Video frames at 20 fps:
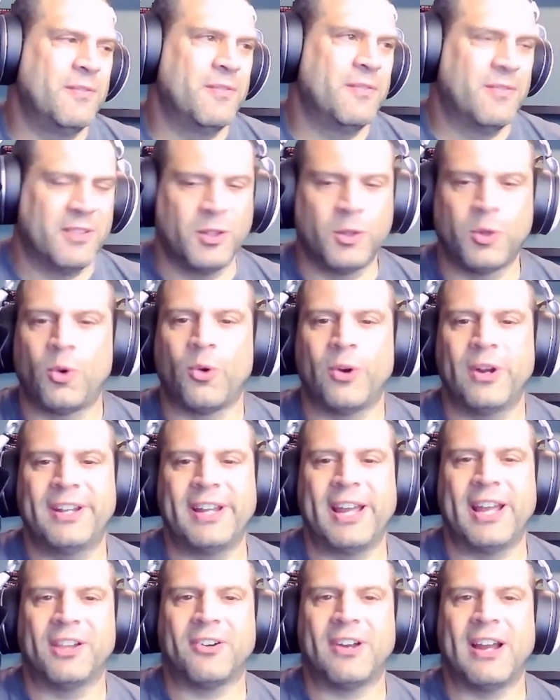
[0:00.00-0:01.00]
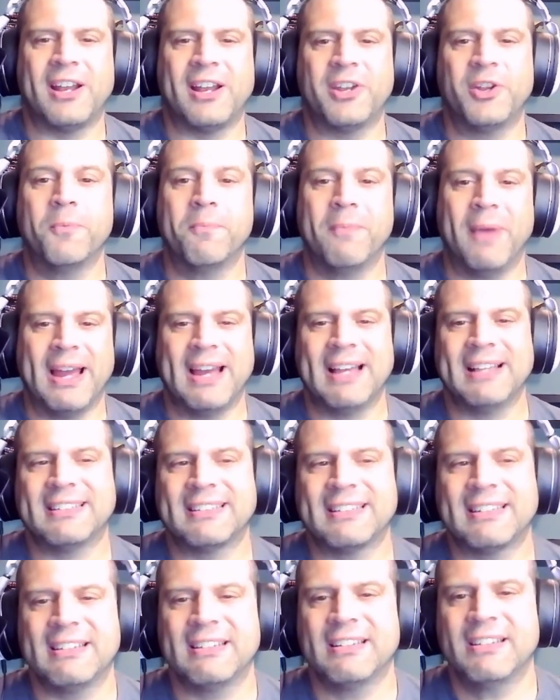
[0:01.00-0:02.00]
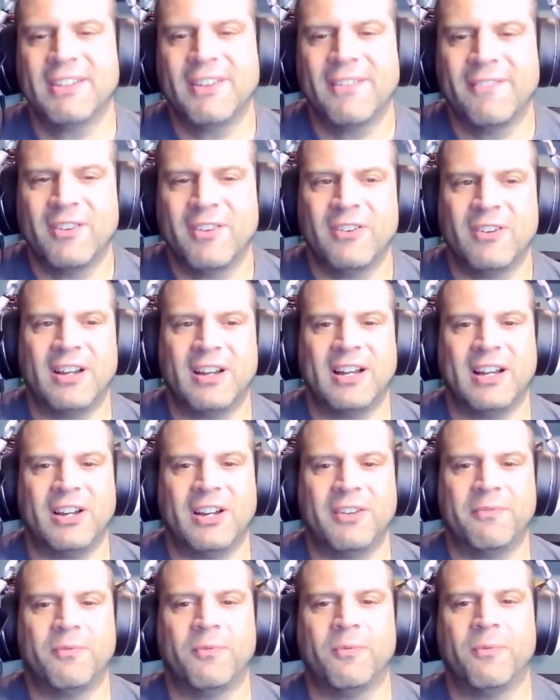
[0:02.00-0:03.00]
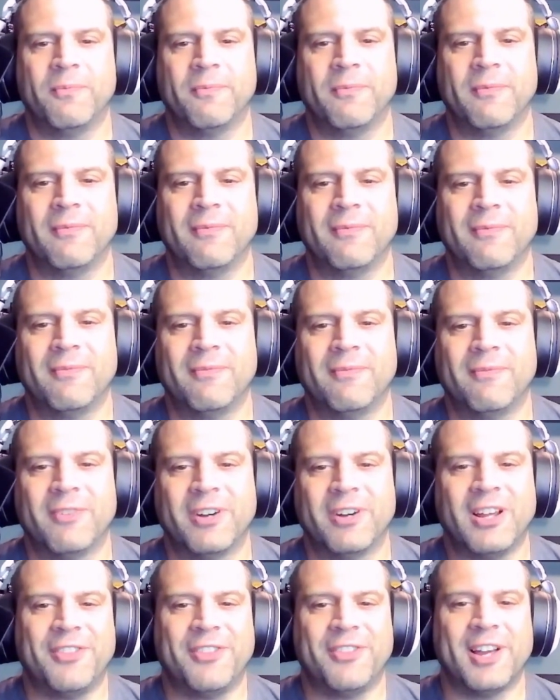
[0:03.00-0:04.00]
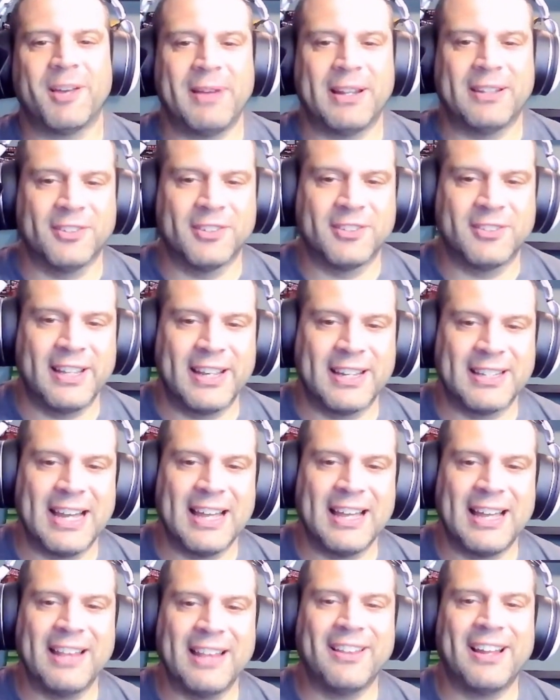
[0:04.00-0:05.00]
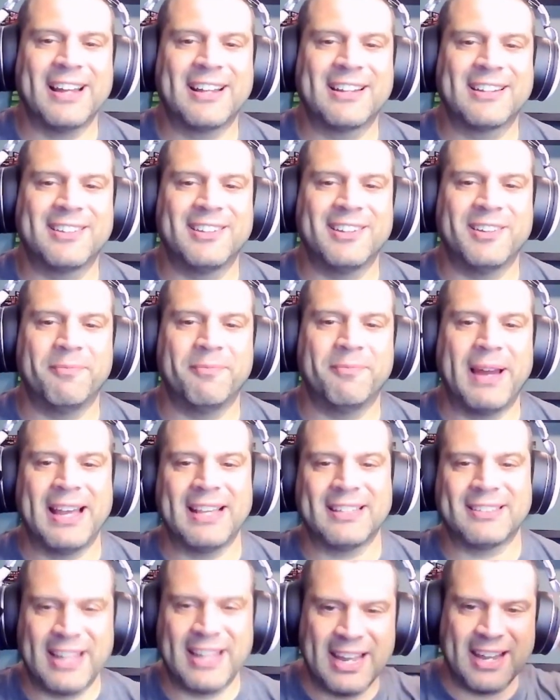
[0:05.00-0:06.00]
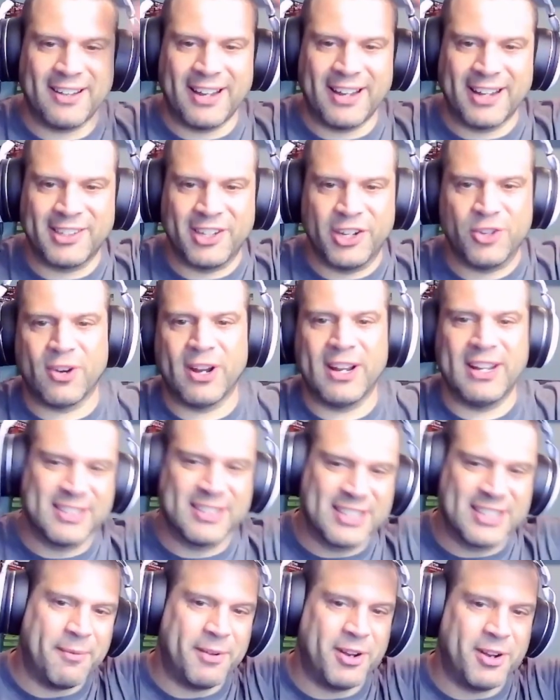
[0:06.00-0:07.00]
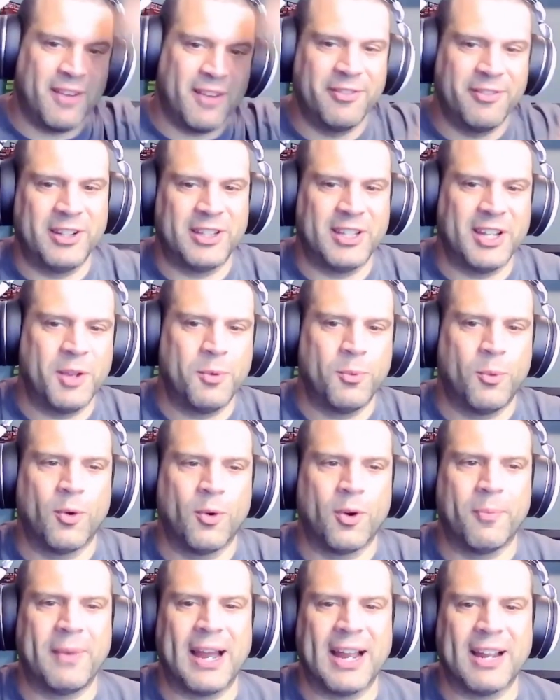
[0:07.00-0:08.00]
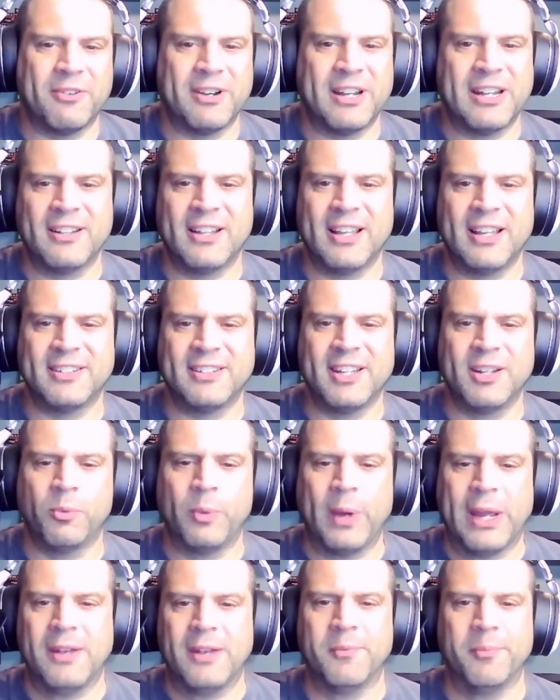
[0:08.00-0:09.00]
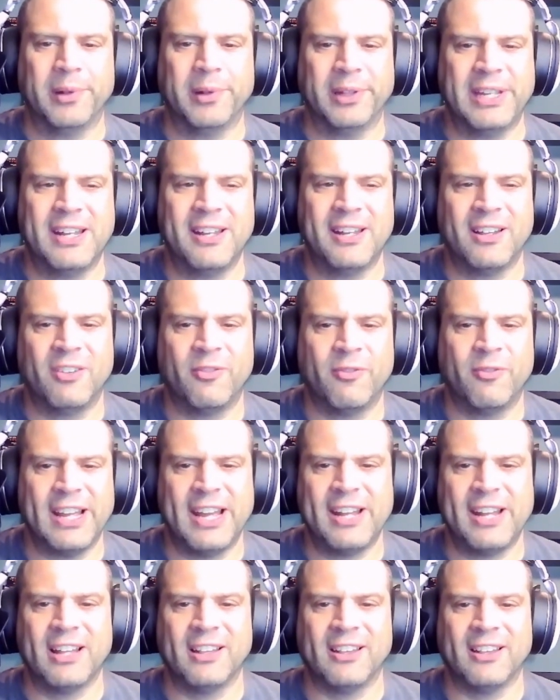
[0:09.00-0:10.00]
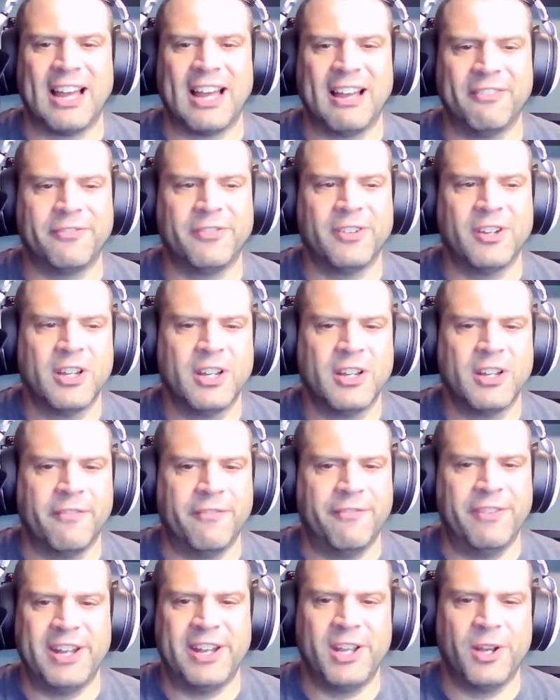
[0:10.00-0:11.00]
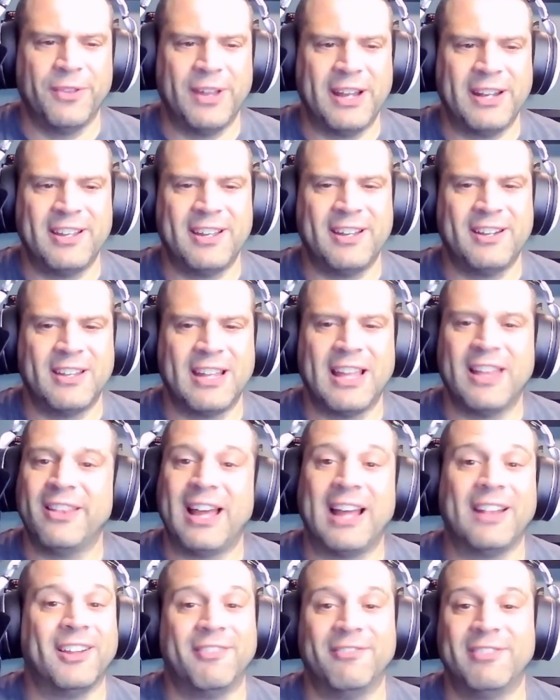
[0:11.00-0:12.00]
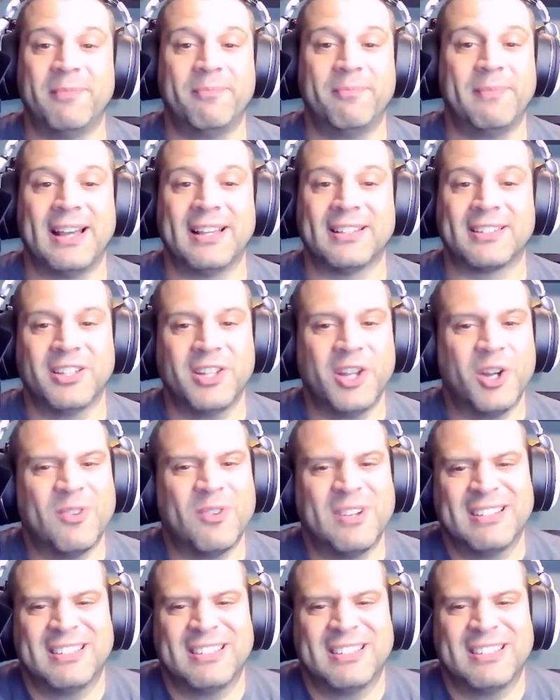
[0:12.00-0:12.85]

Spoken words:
Corey Taylor had a new mask. What do y'all think about those things? I like the mask that had, like, the dreads coming off of it that he wore back when they did Wait and Bleed, when they had that live video they did. Now, I love that mask. The new one